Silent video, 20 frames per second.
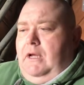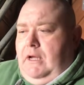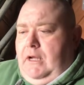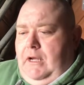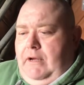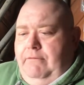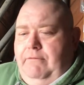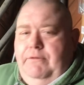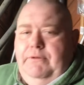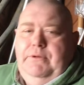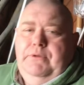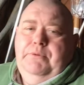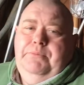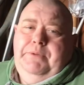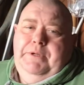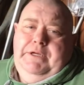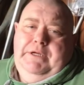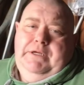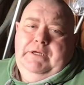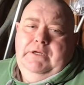Everything will
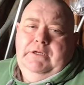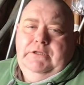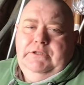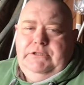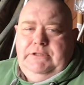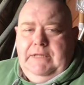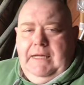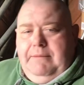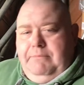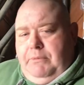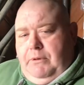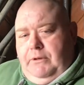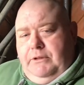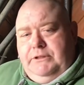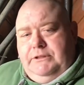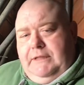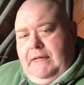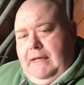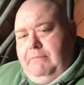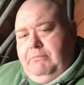be
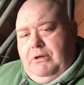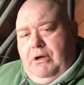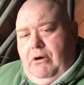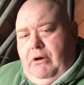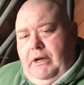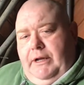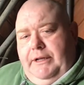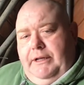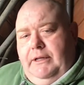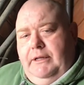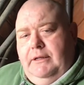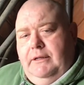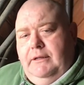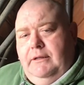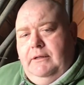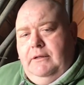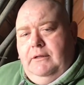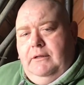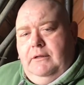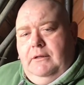step-by-step guide.
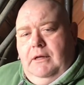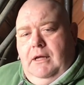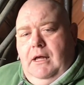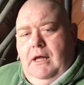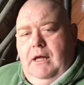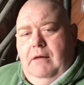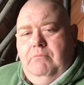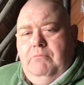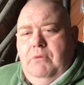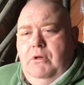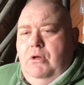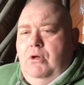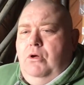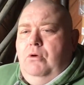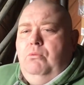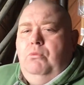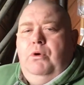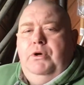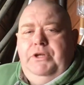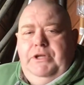
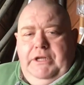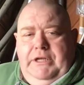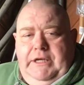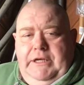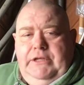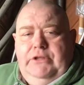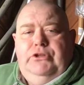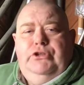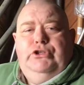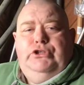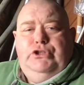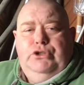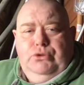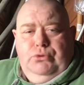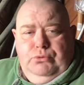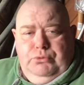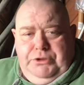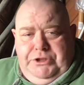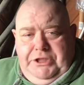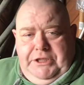What you need, the
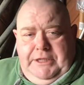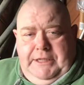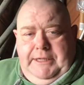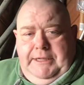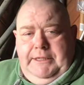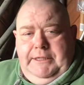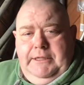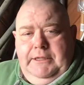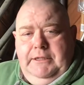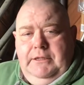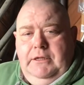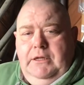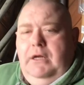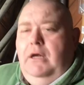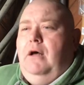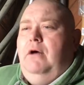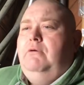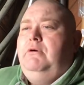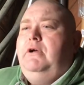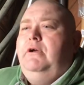tools you need.
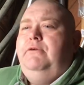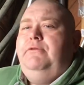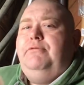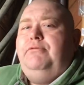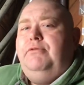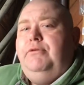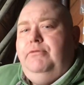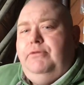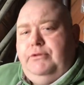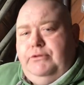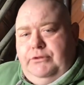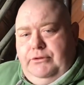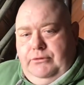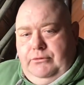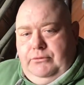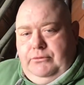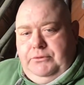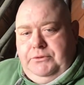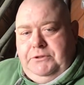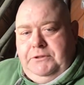I'll go through the
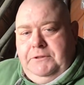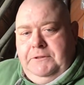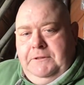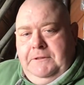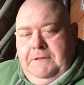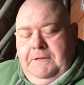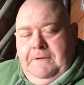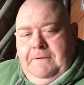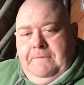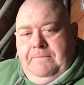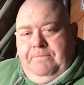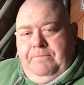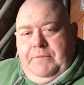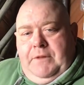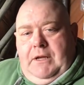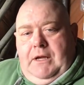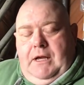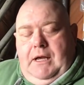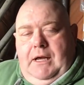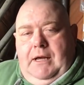tools.
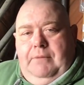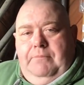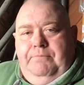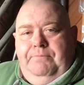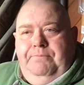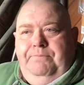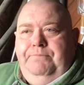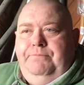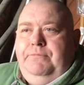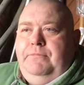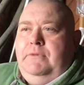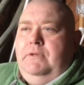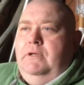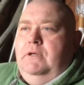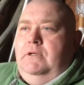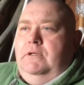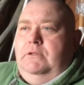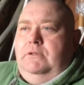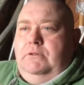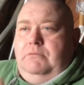
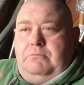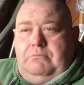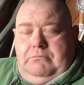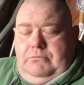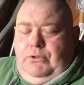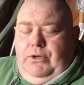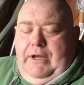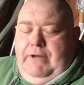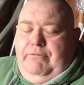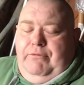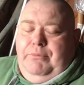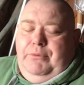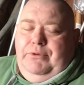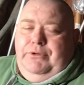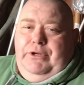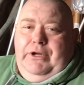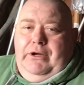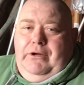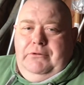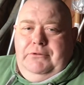Not everyone
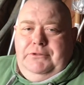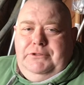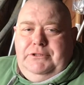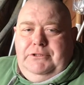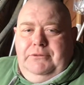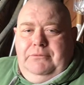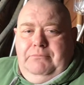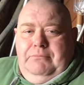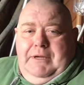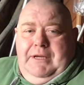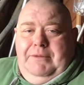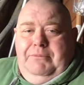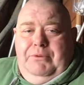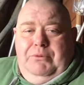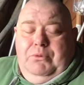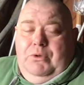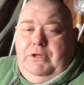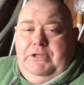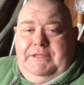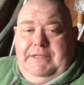knows maybe
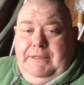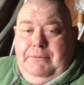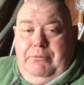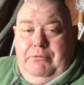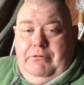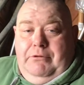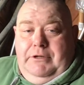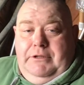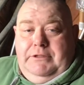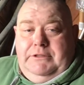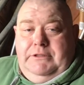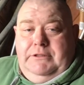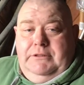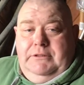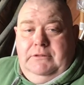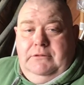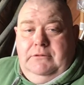what a dibber is,